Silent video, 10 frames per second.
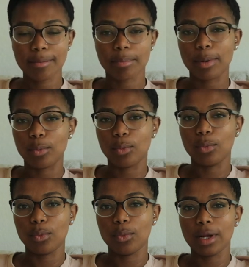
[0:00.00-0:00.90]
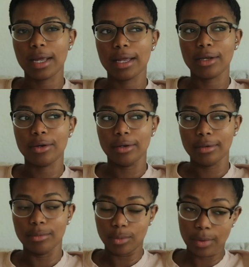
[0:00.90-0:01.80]
But
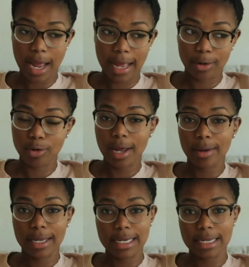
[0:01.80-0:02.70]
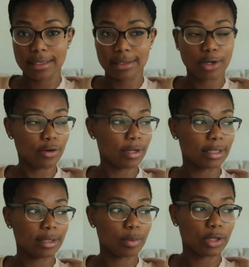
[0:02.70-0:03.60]
I don't know how Haiti is
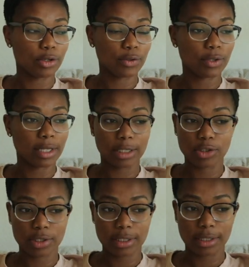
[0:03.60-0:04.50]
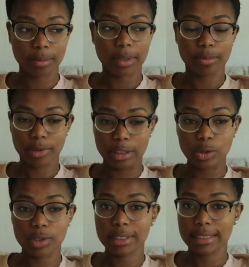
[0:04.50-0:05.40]
currently with their electricity, but I'm pretty
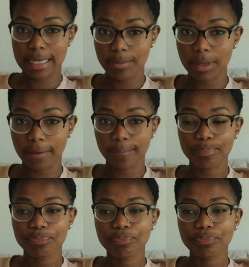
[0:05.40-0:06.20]
sure it's the same thing.